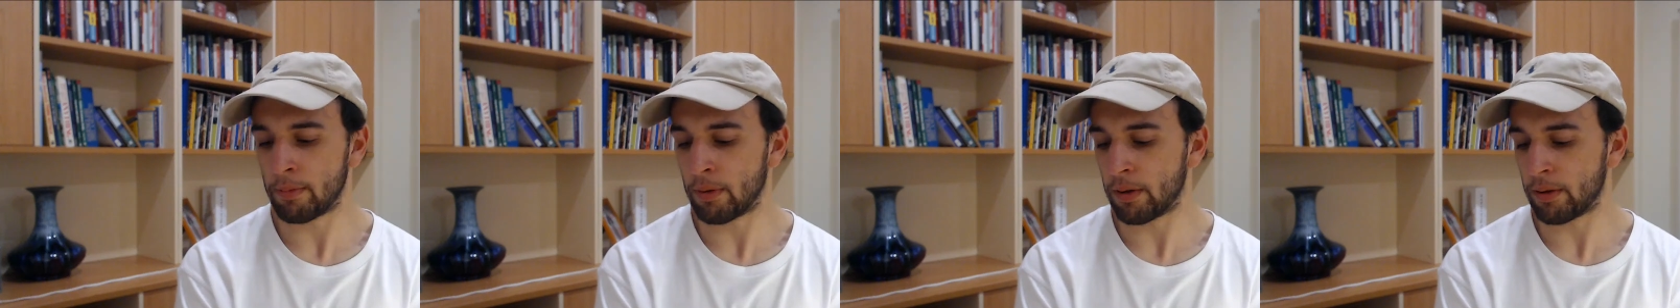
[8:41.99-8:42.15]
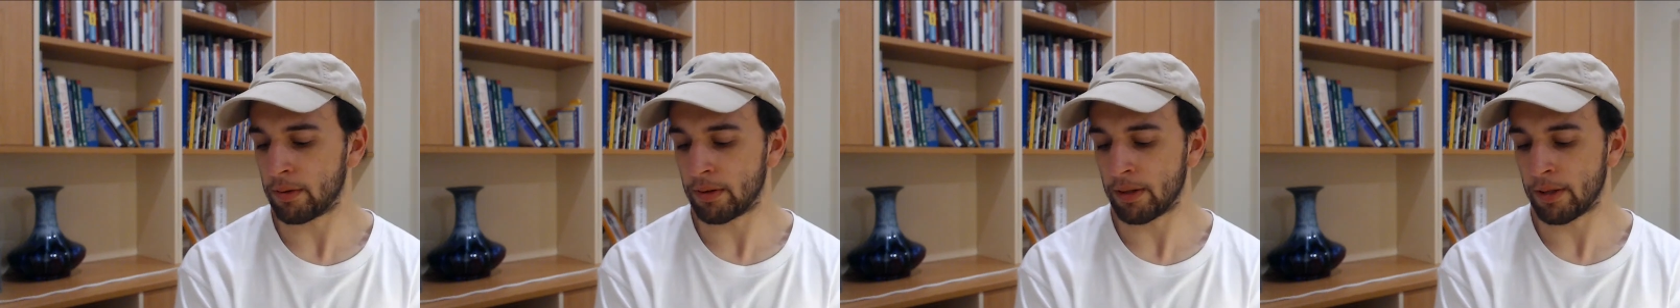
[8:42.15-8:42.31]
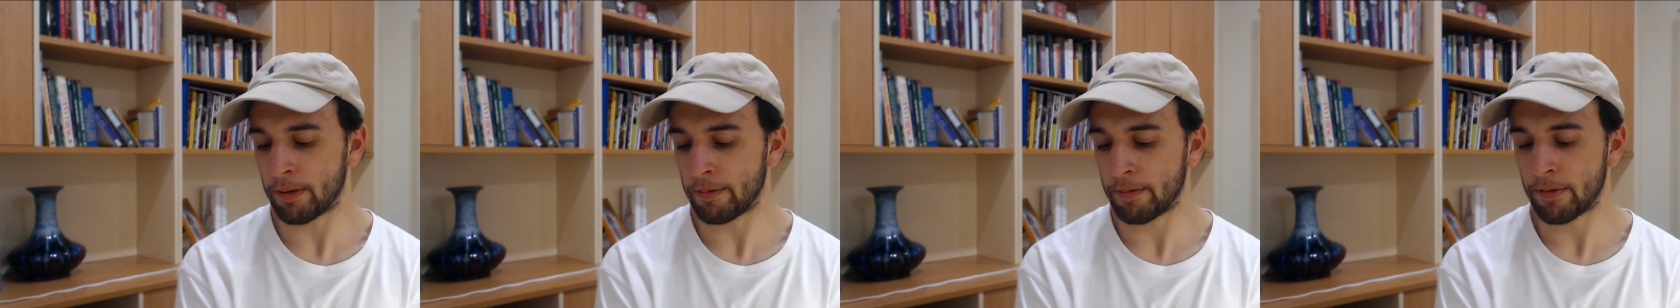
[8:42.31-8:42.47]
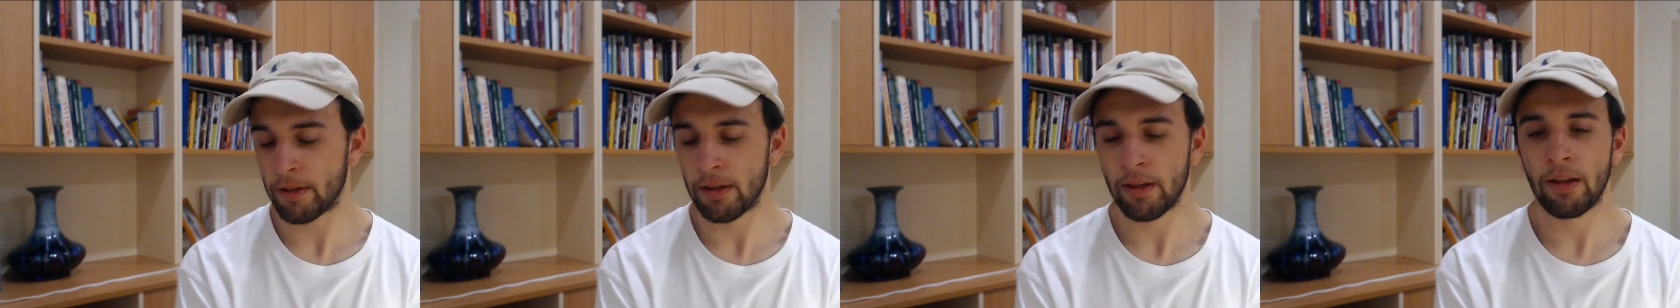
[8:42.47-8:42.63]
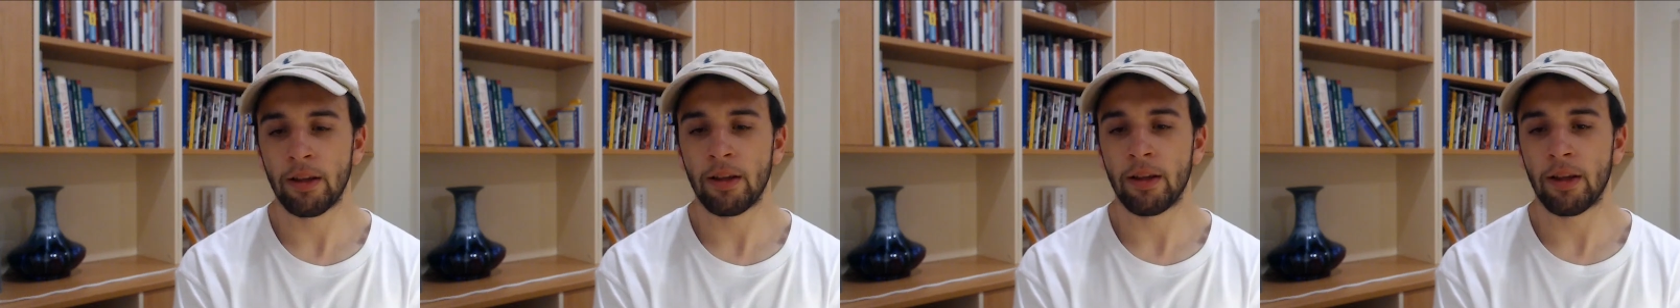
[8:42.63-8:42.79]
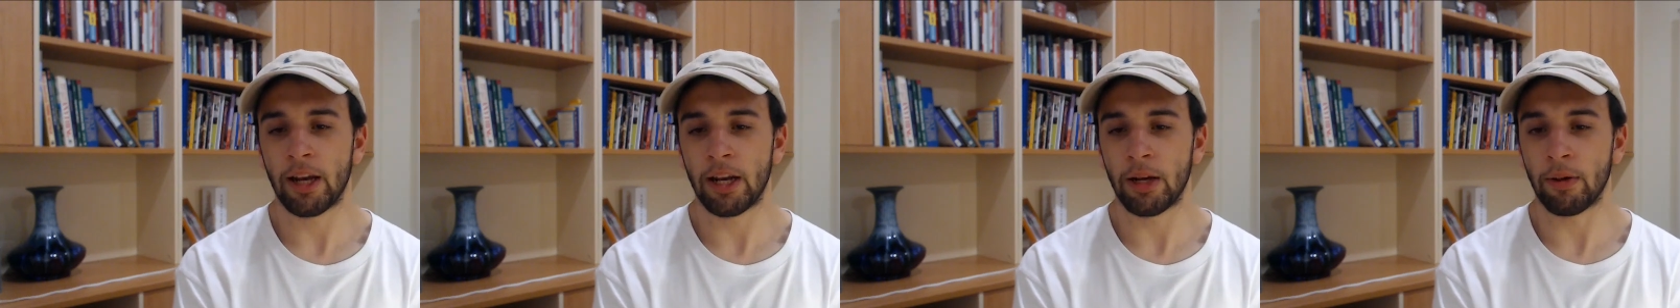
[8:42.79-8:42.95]
But yeah,
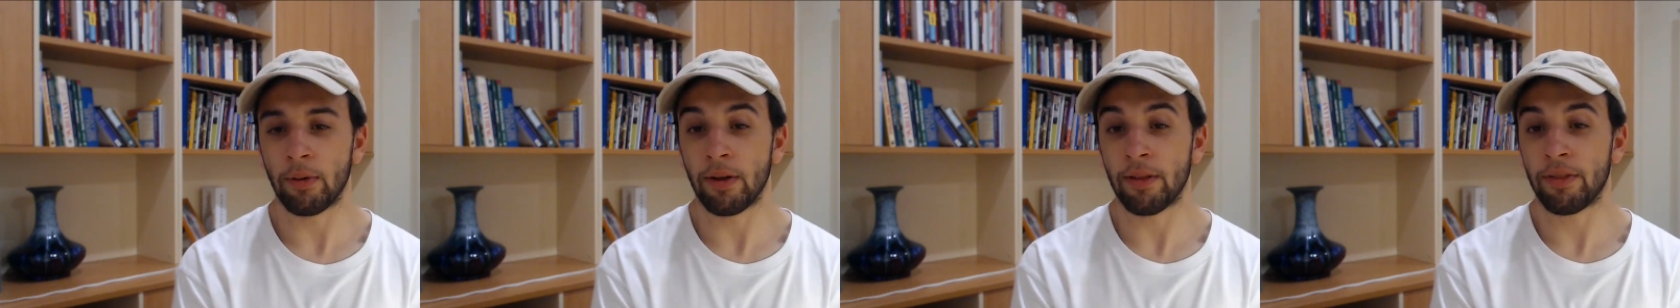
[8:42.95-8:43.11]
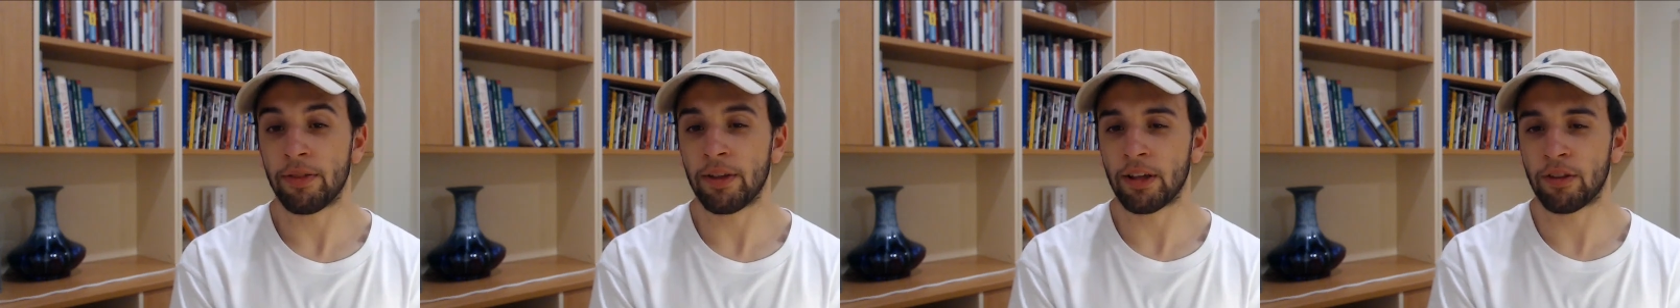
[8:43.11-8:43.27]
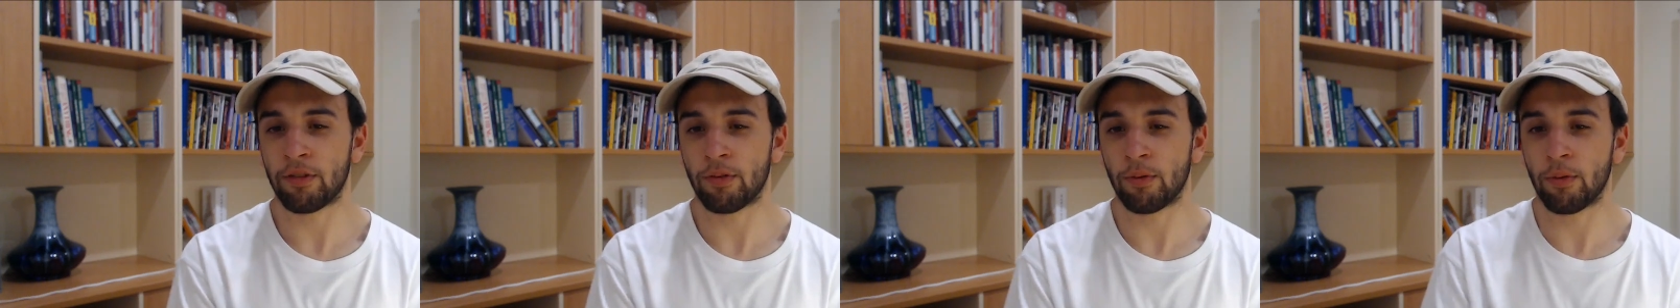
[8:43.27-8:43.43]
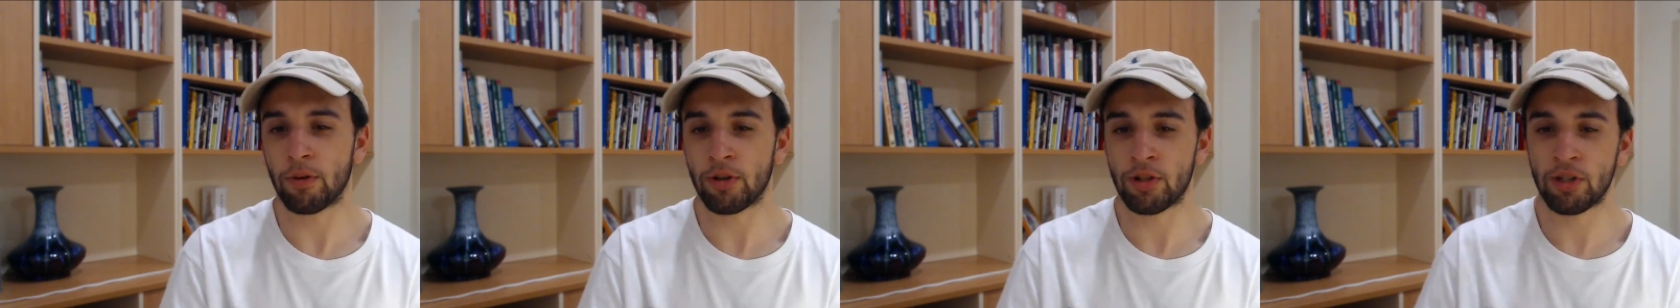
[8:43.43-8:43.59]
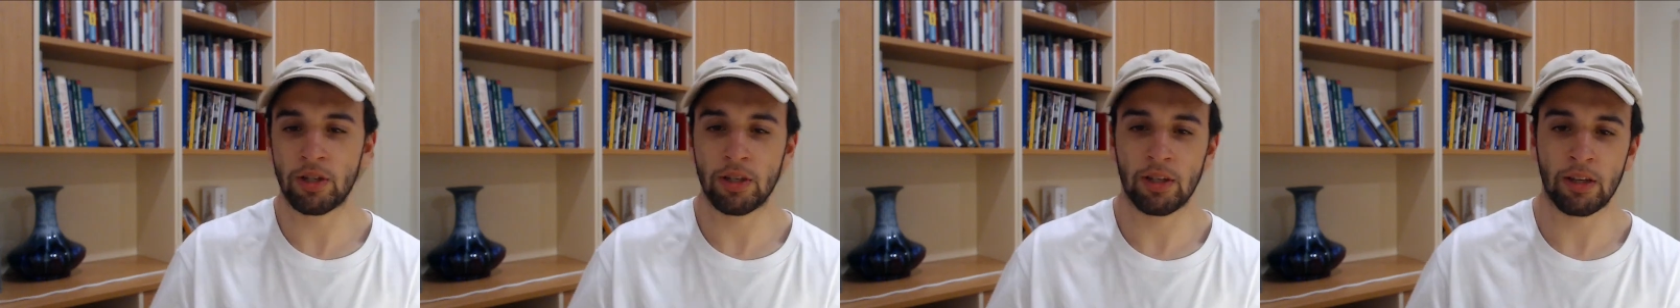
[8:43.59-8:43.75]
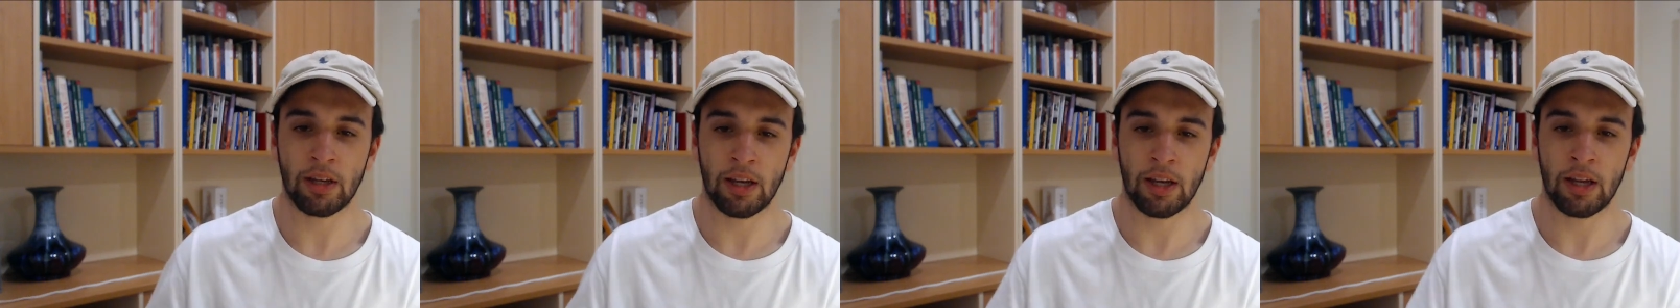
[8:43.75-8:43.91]
anyway, thanks for
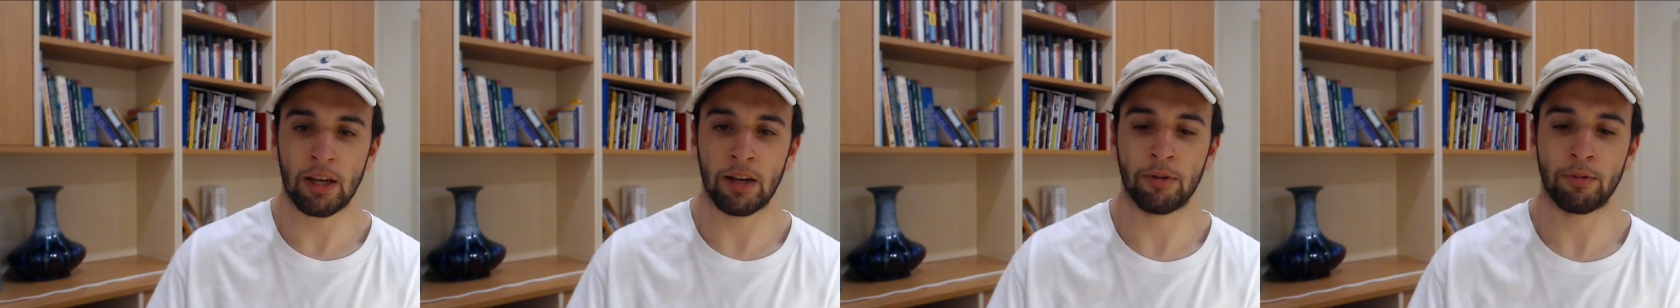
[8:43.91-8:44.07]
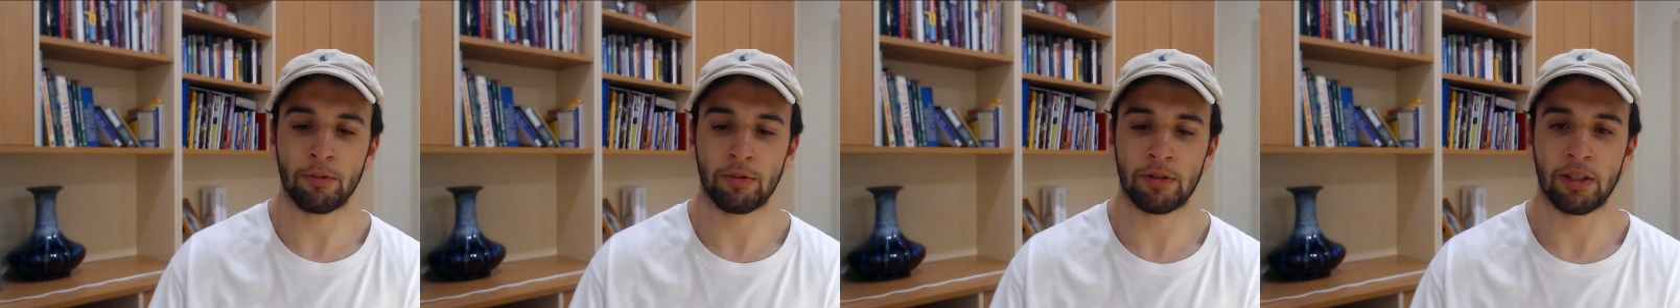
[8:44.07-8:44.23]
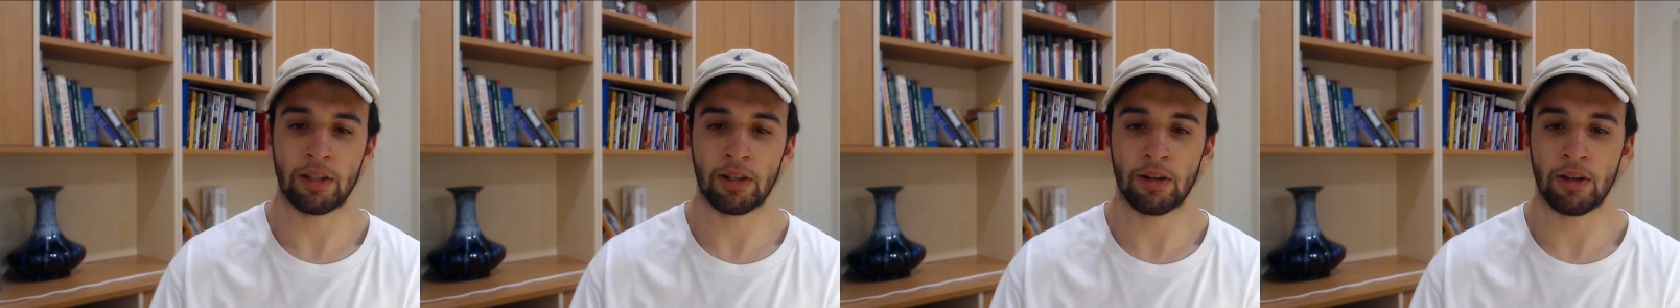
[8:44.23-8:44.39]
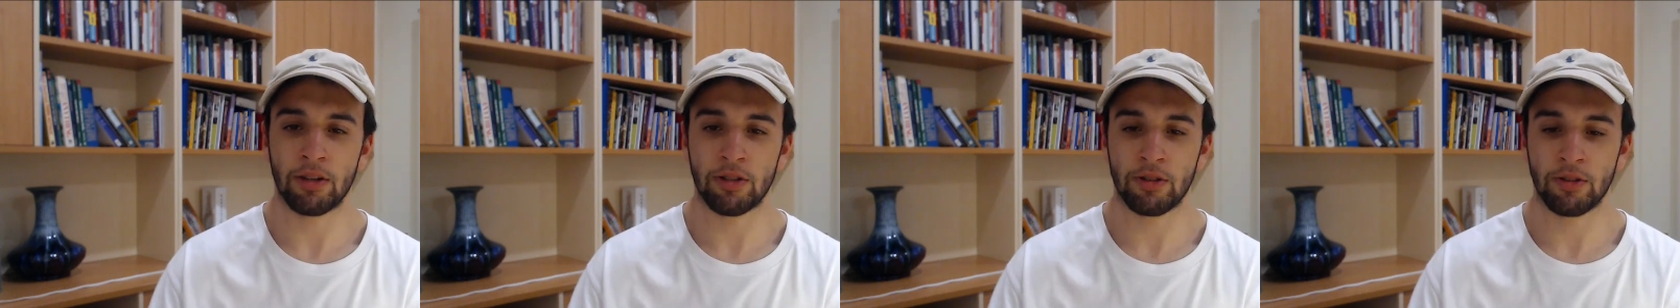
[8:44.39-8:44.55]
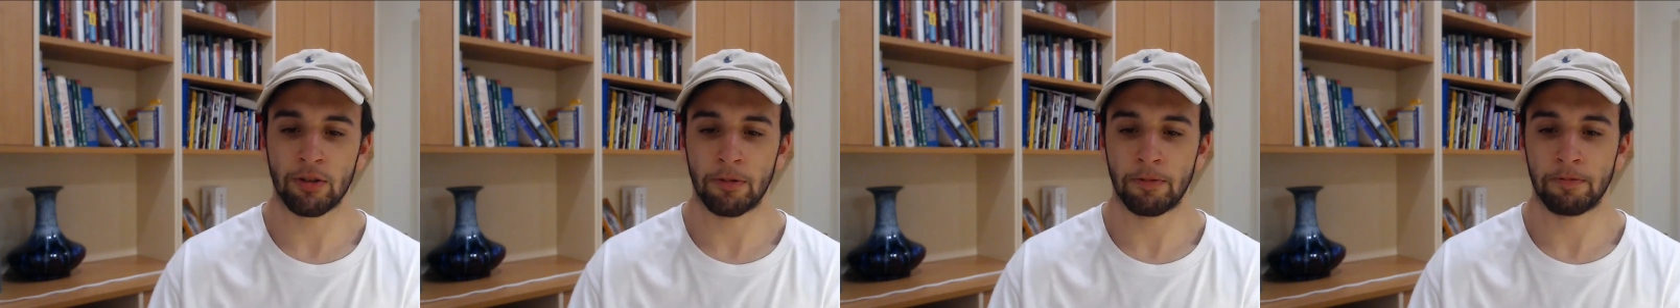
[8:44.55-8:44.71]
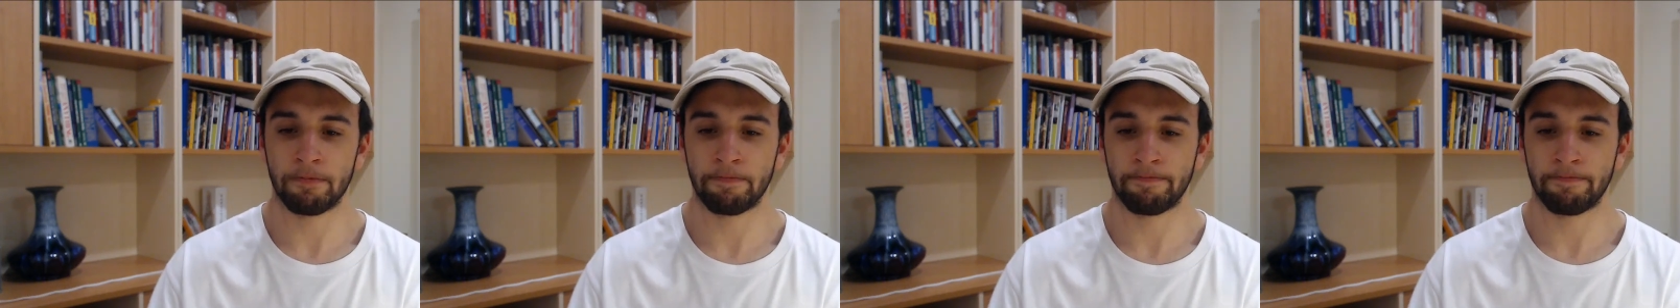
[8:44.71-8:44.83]
watching, and we'll see you guys soon.